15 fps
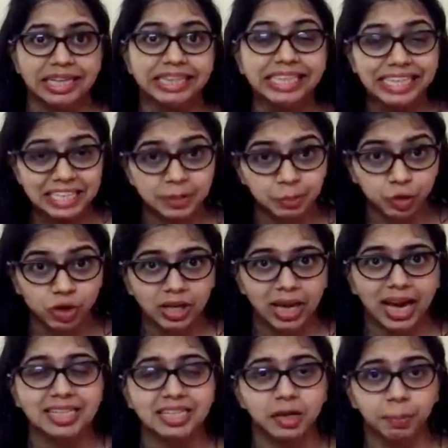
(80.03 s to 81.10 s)
This book
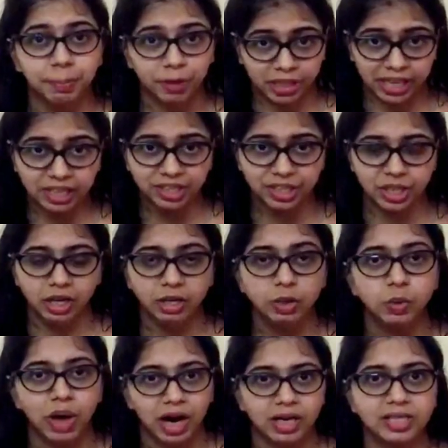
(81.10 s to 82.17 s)
has the potential
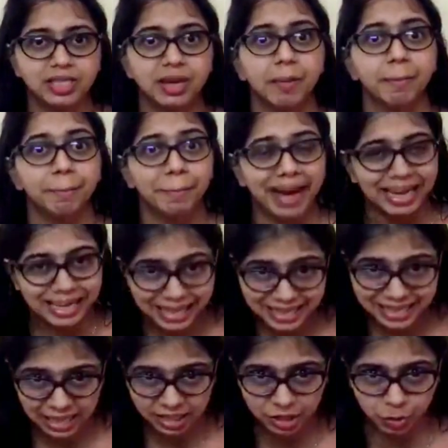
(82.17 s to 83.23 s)
to answer
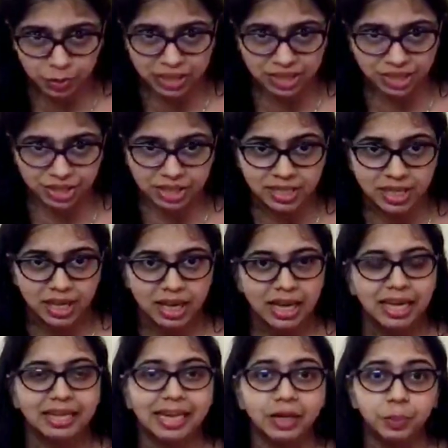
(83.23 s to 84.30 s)
many such questions
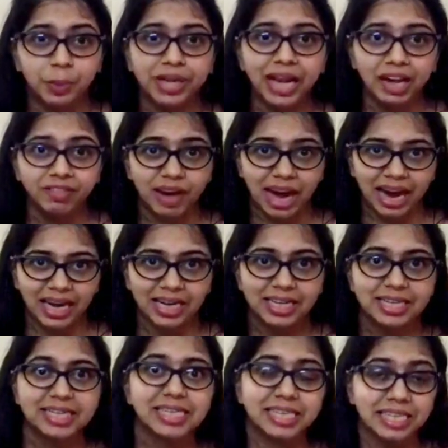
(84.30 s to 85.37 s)
that we have had
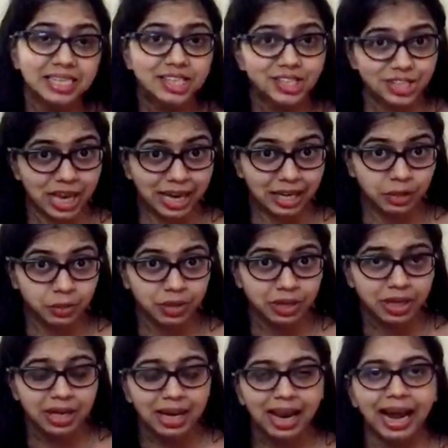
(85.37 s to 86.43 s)
since childhood
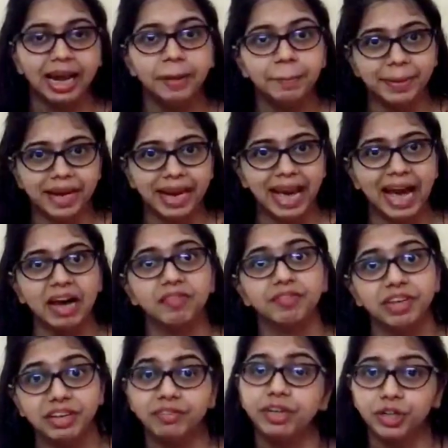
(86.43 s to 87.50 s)
and may have
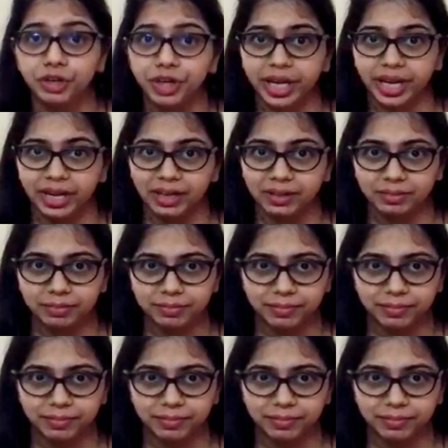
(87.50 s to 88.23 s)
even today.